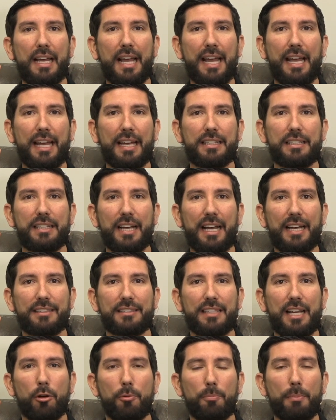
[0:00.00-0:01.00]
And
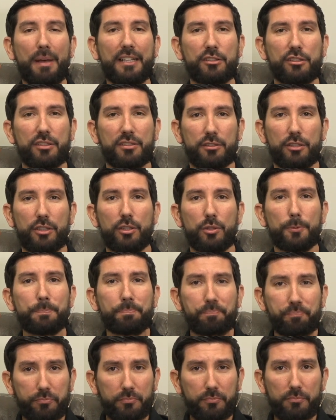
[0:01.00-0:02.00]
as I'll mention to you,
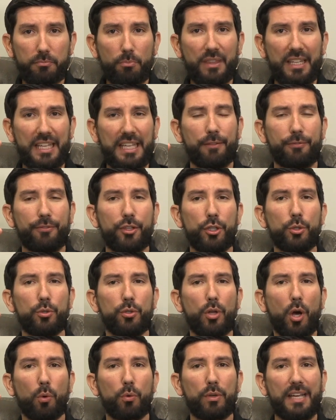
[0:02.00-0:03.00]
if you
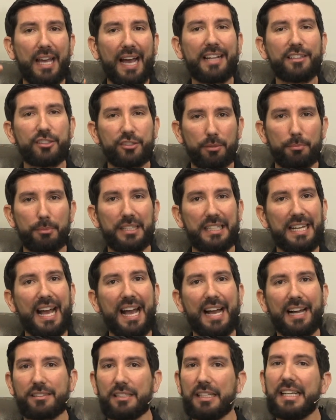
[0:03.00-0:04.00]
don't catch them in the
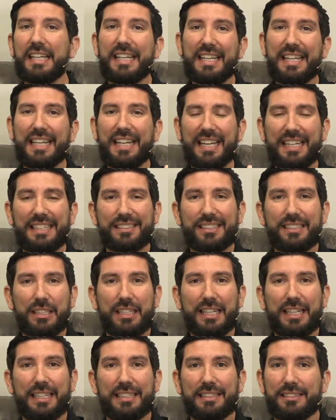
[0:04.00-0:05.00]
act,
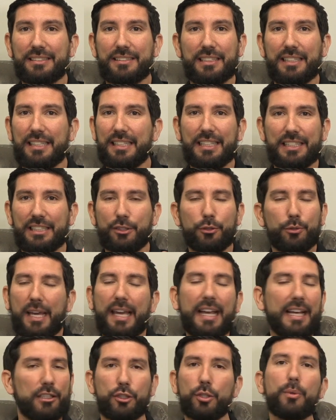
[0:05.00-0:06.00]
you
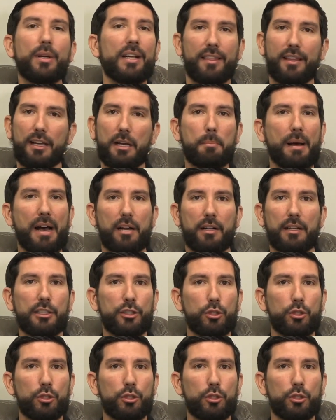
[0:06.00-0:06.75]
can't do anything about it.